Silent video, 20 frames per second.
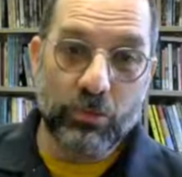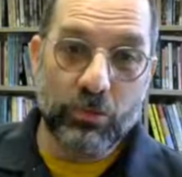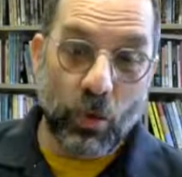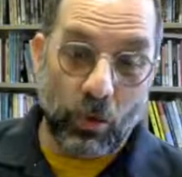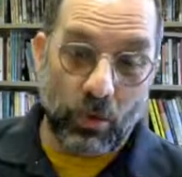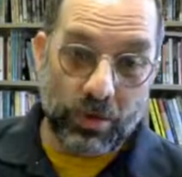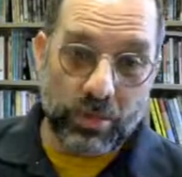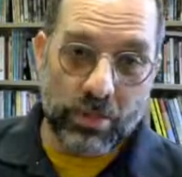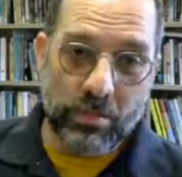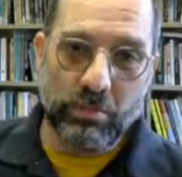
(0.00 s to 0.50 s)
of
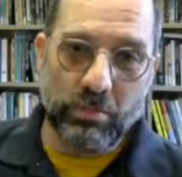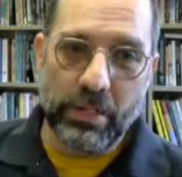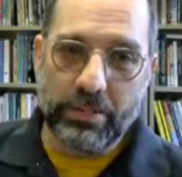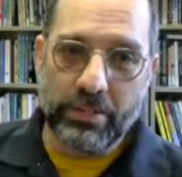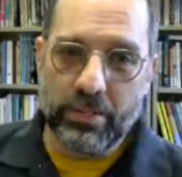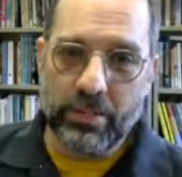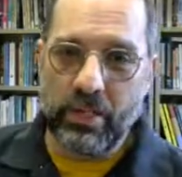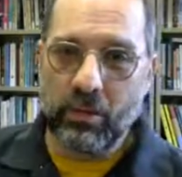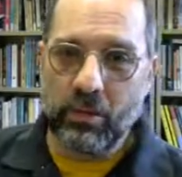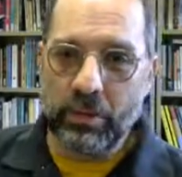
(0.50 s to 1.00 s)
course,
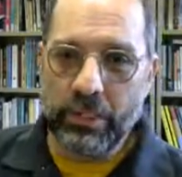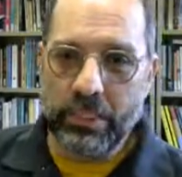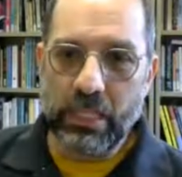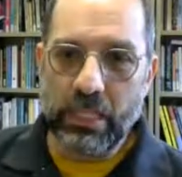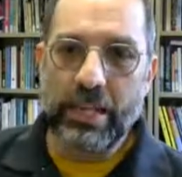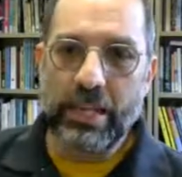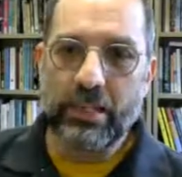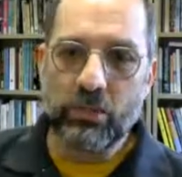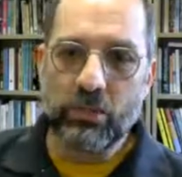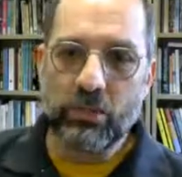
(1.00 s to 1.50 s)
but
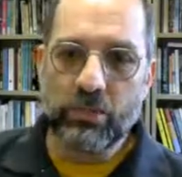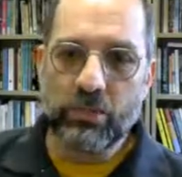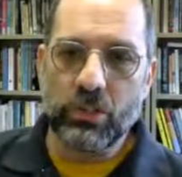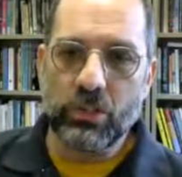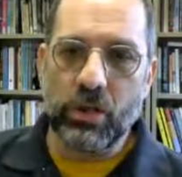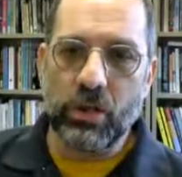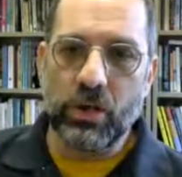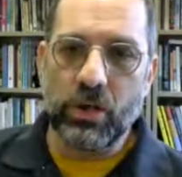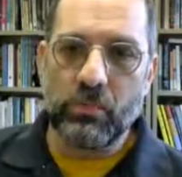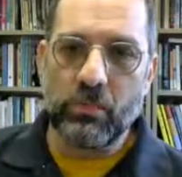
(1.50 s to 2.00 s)
we'd like you
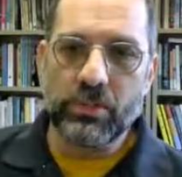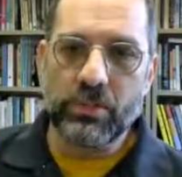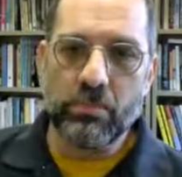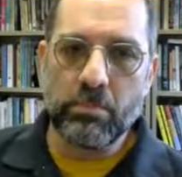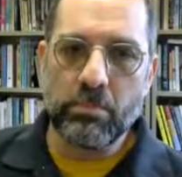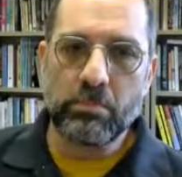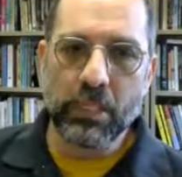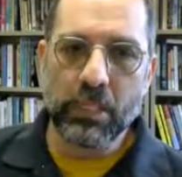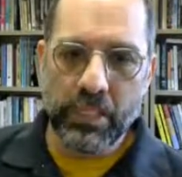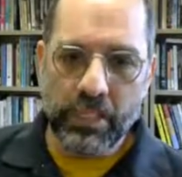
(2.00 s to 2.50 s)
to
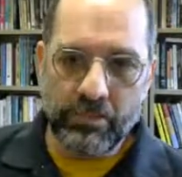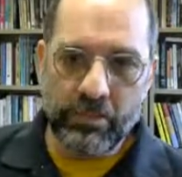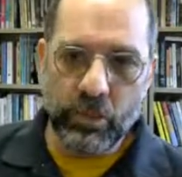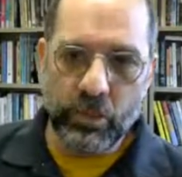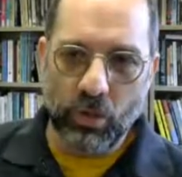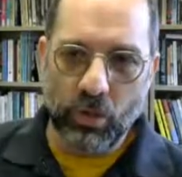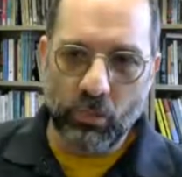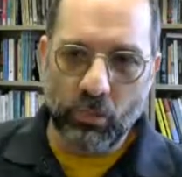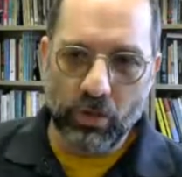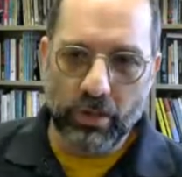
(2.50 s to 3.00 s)
believe
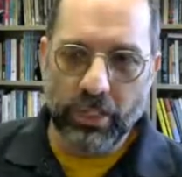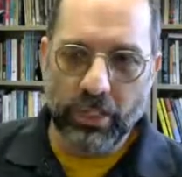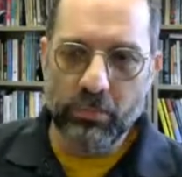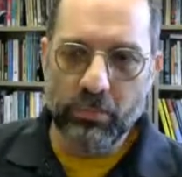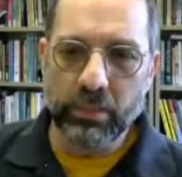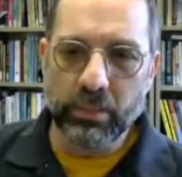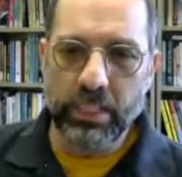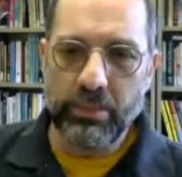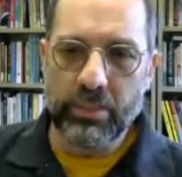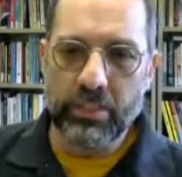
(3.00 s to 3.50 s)
in your work
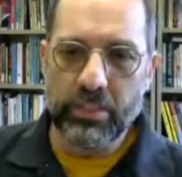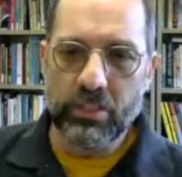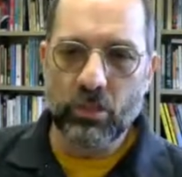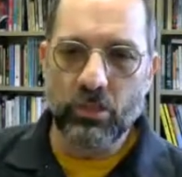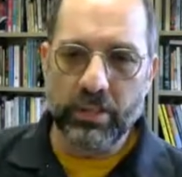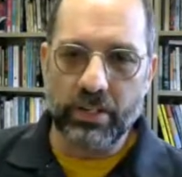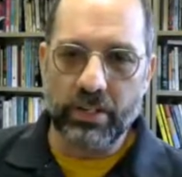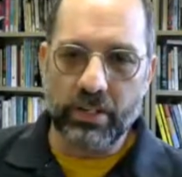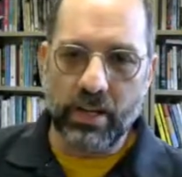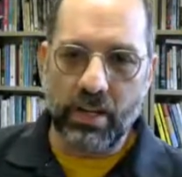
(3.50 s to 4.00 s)
and believe it's
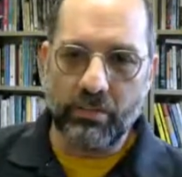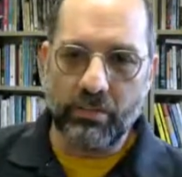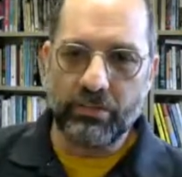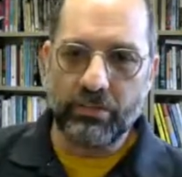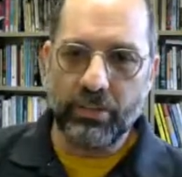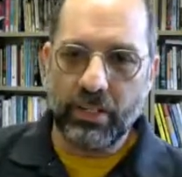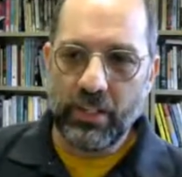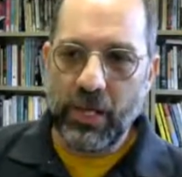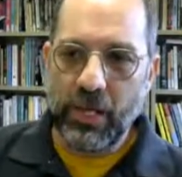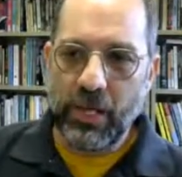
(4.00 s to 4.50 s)
good
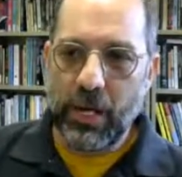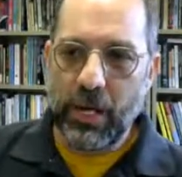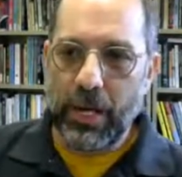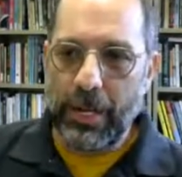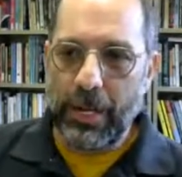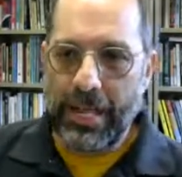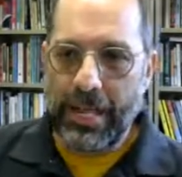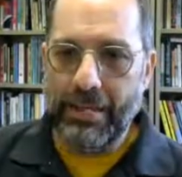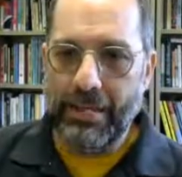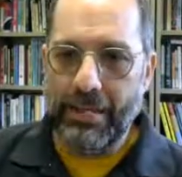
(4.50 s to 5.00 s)
enough,
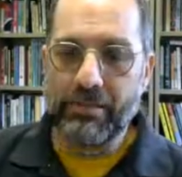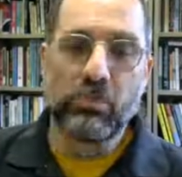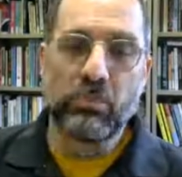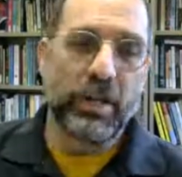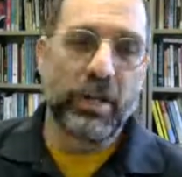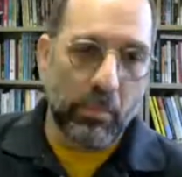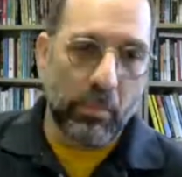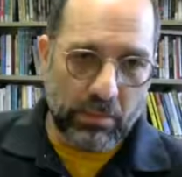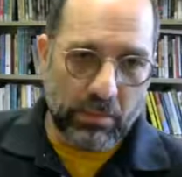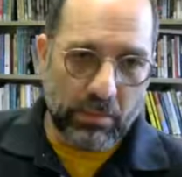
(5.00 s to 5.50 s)
and
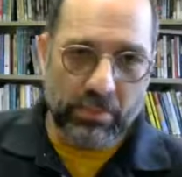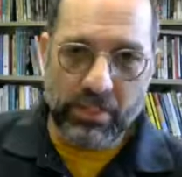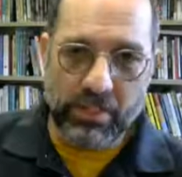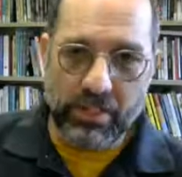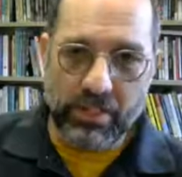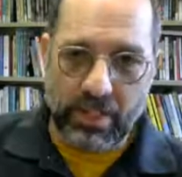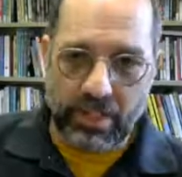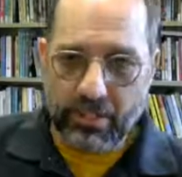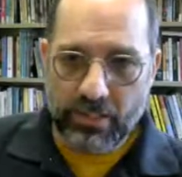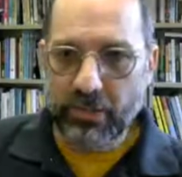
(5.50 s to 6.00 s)
we all make
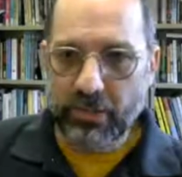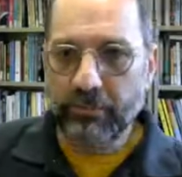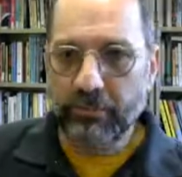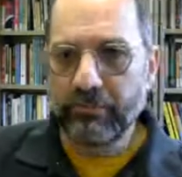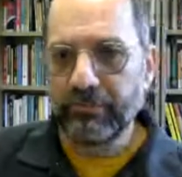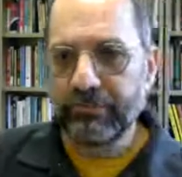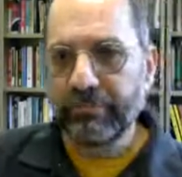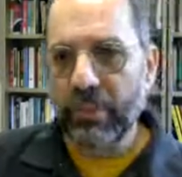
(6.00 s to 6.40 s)
mistakes.